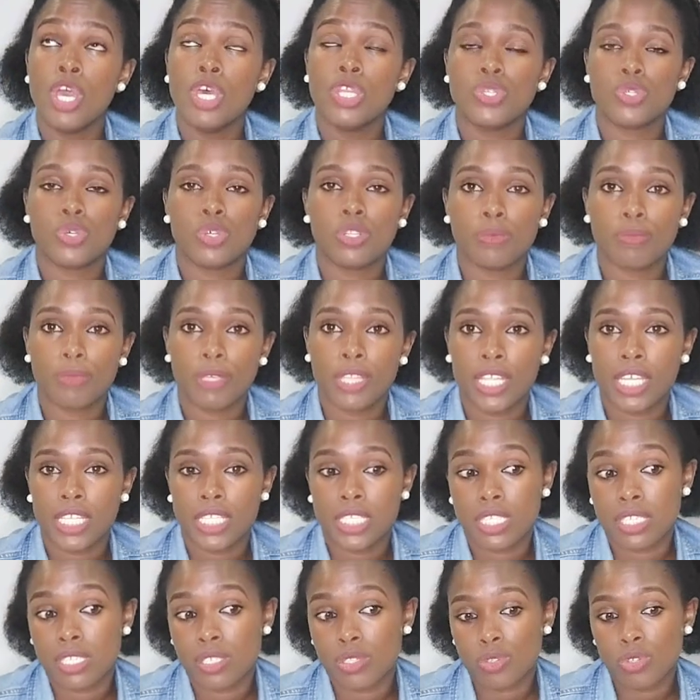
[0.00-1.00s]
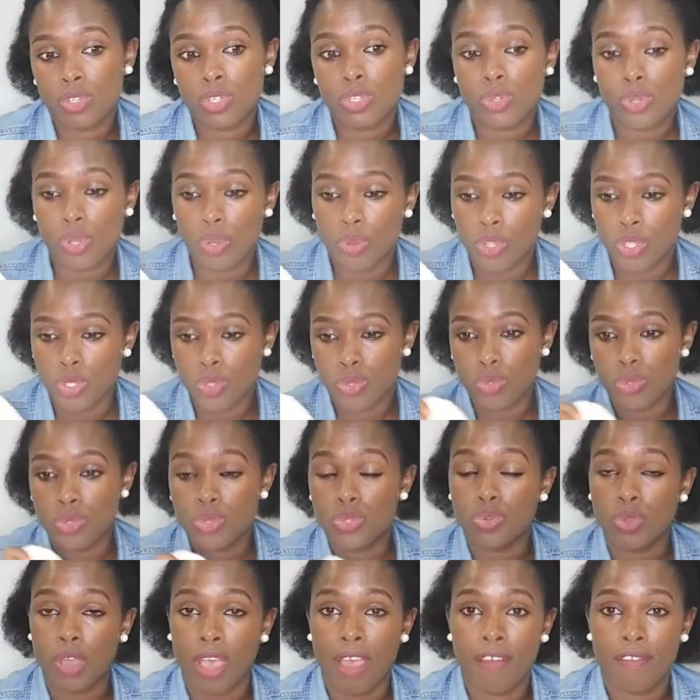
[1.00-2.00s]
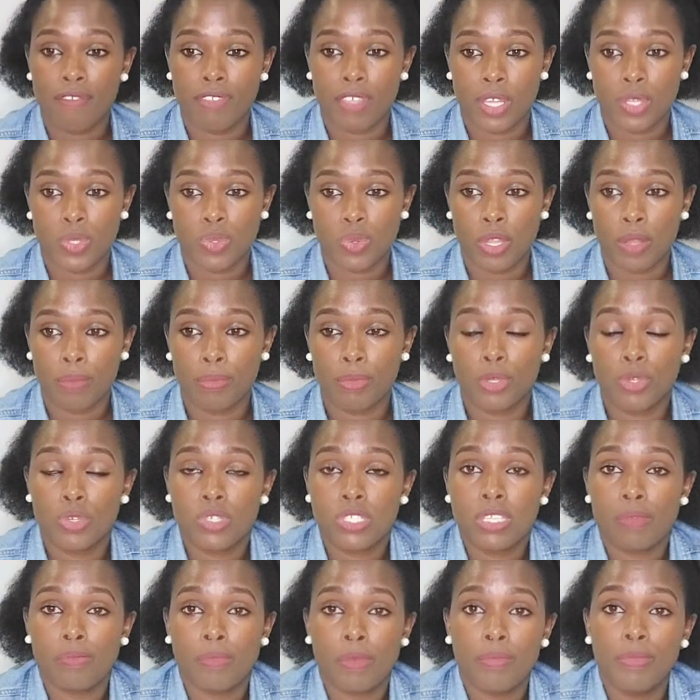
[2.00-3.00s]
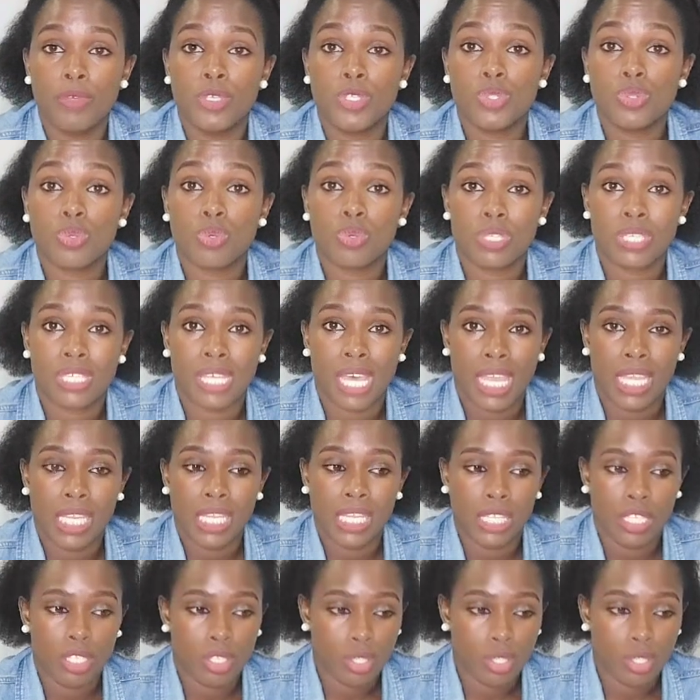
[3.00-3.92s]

told me that it is not always good to have that one because the baby is so tiny.